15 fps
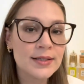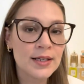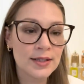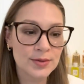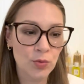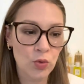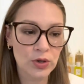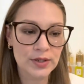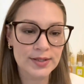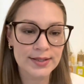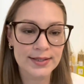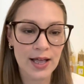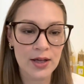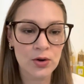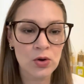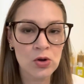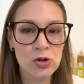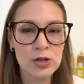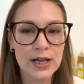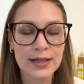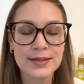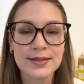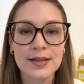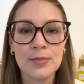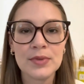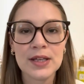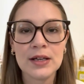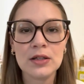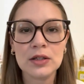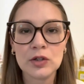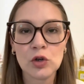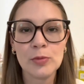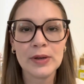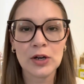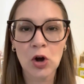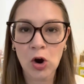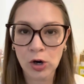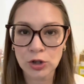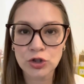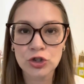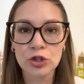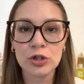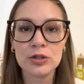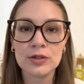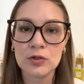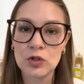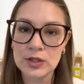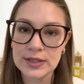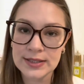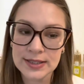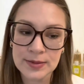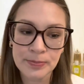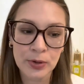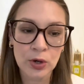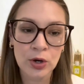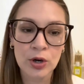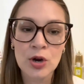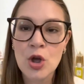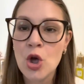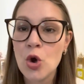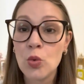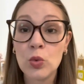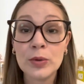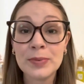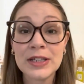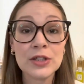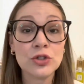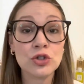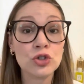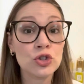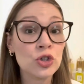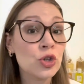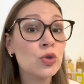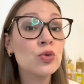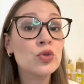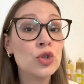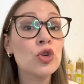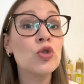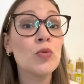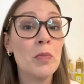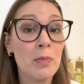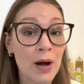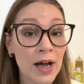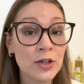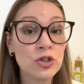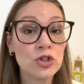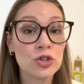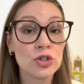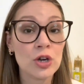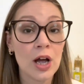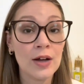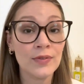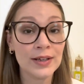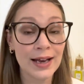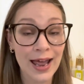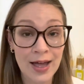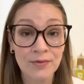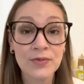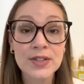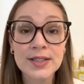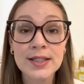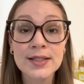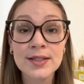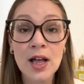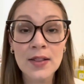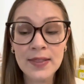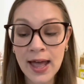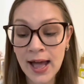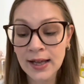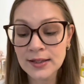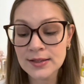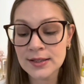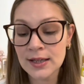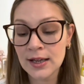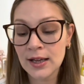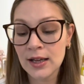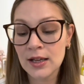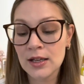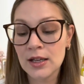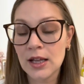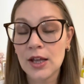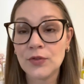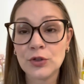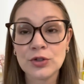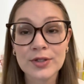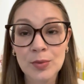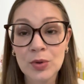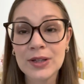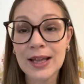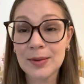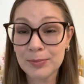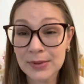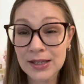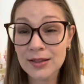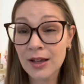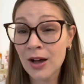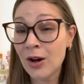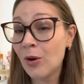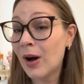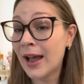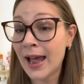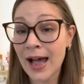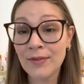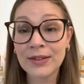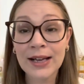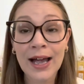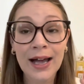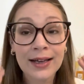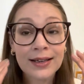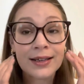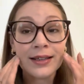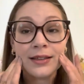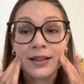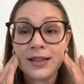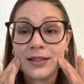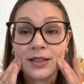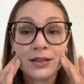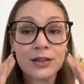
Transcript: it's more subtle, and something a little bit harsher, a little deeper would be too much of an emphasis on that. If you're someone like me though, I haven't had it, like, you